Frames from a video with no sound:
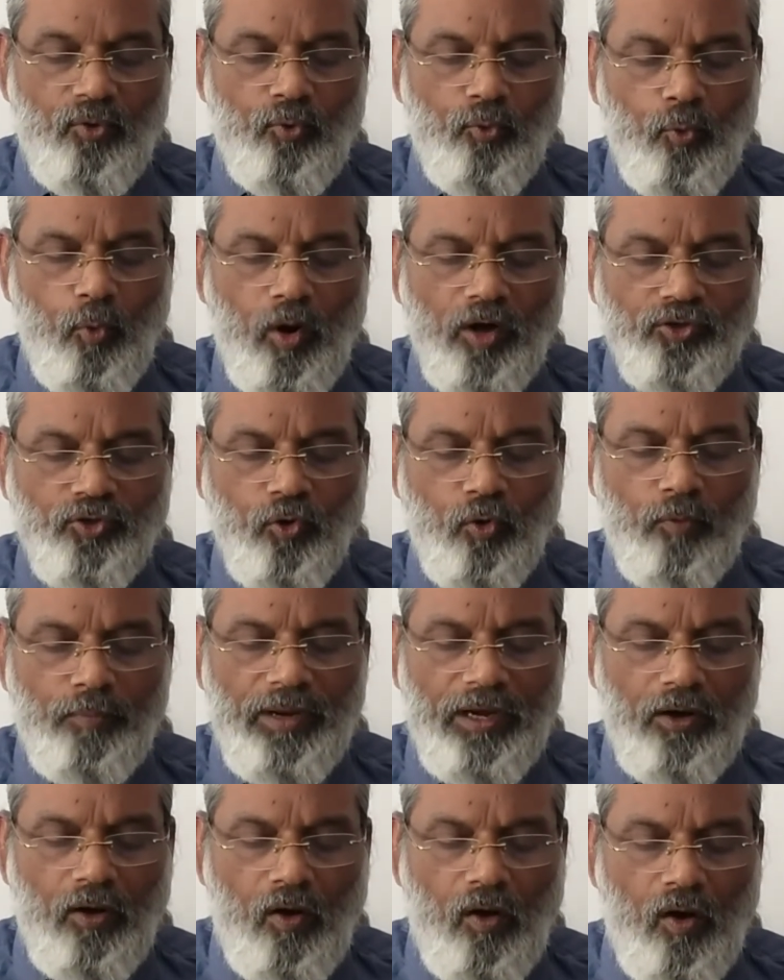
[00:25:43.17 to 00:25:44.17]
What, oh,
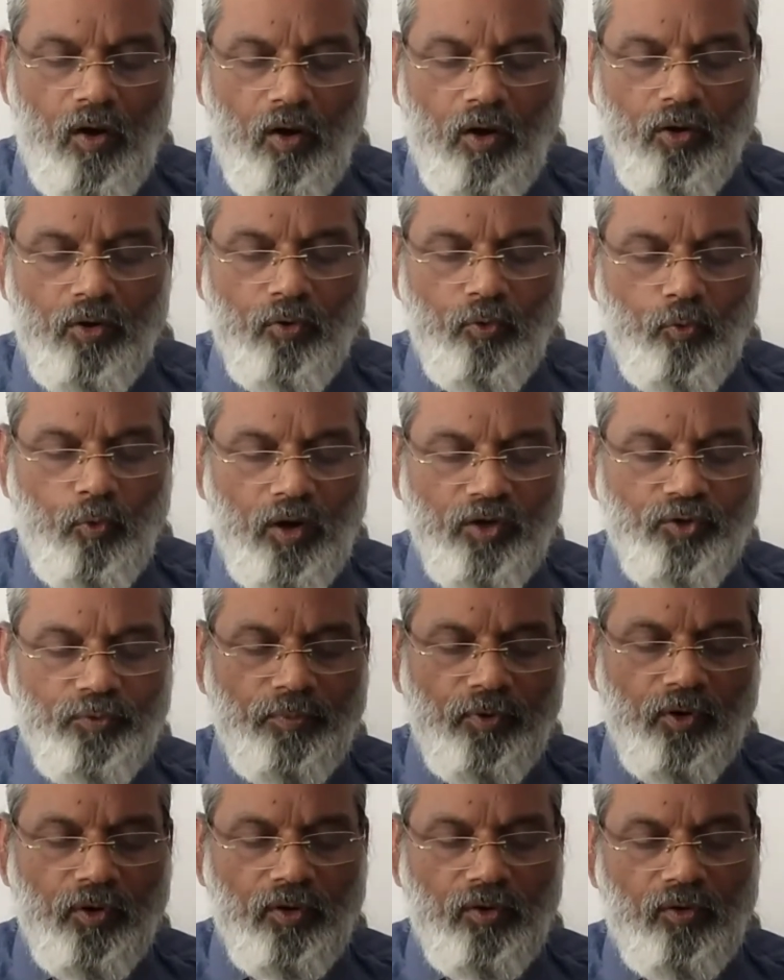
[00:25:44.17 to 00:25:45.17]
my Lord? What, my
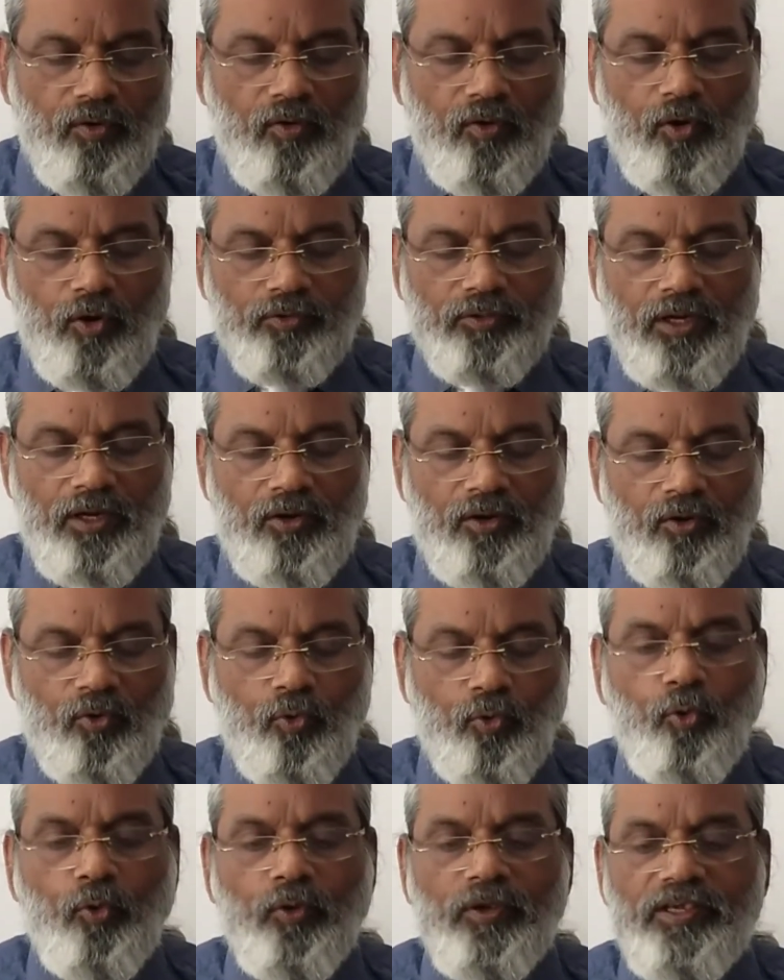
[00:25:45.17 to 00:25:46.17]
Lord? Othello.
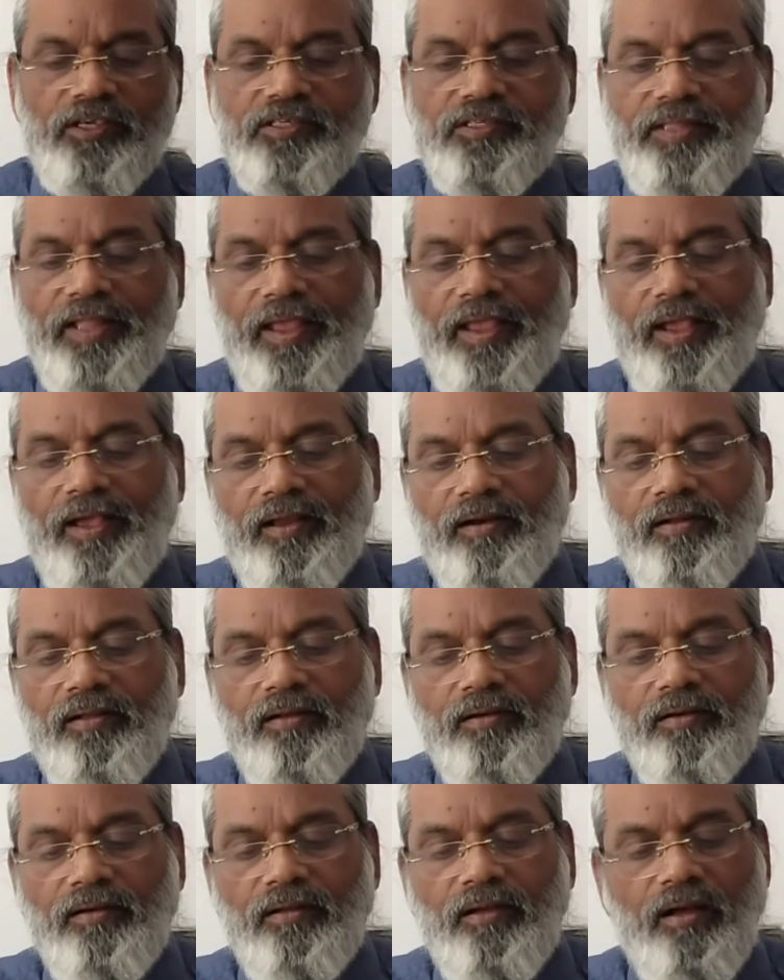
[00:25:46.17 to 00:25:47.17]
Who is there?
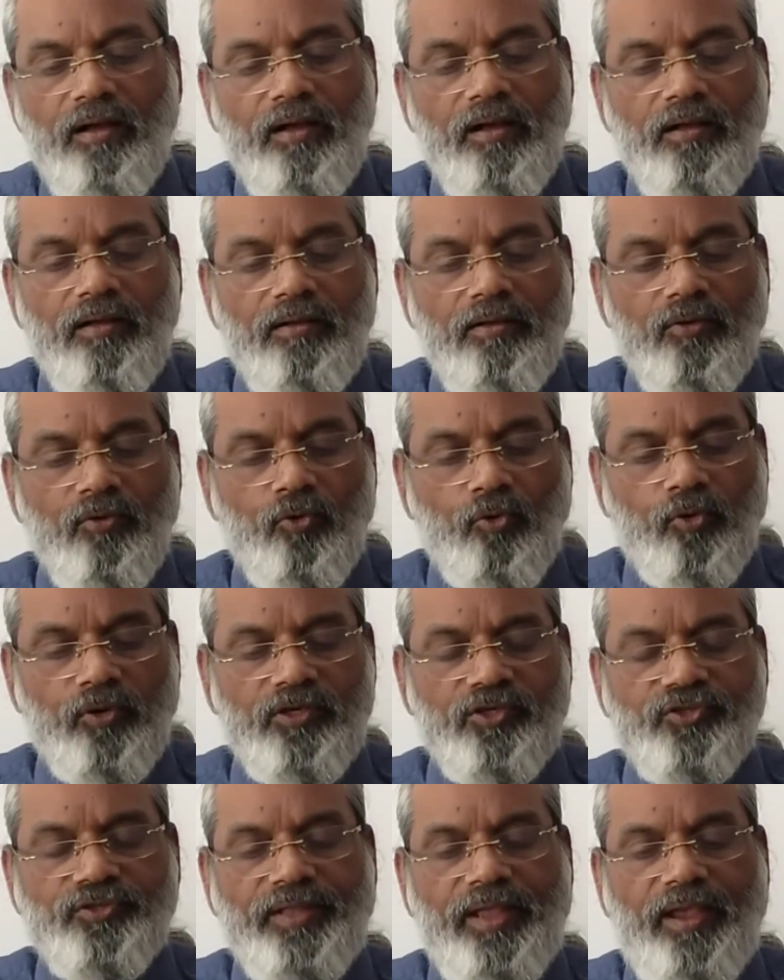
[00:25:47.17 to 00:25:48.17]
Who
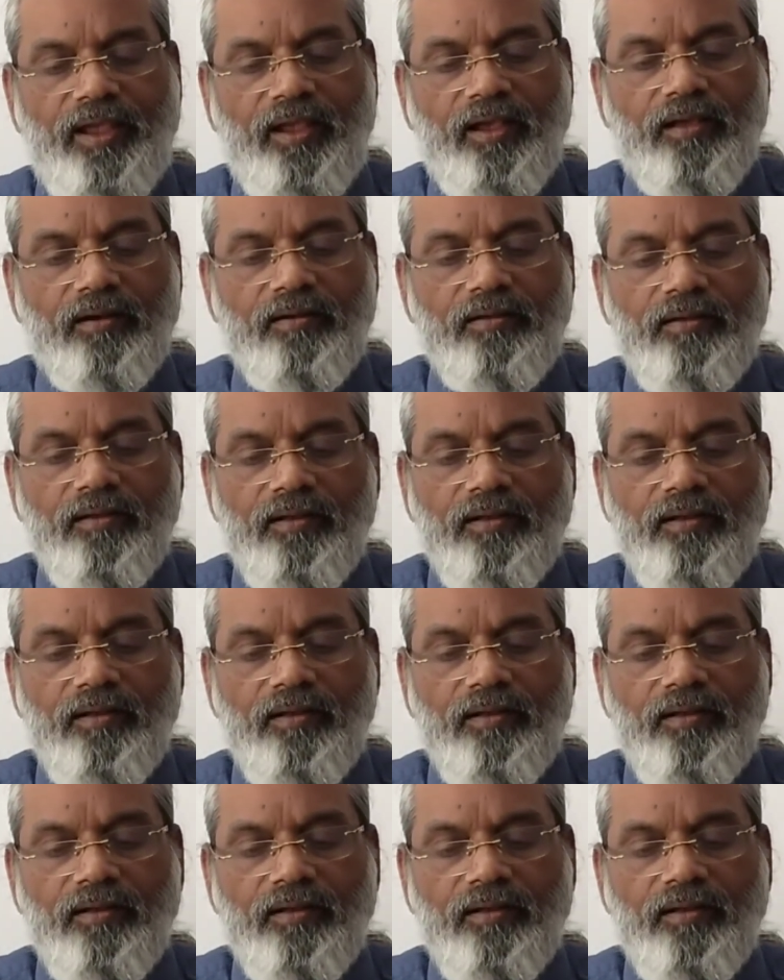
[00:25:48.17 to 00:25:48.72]
is there?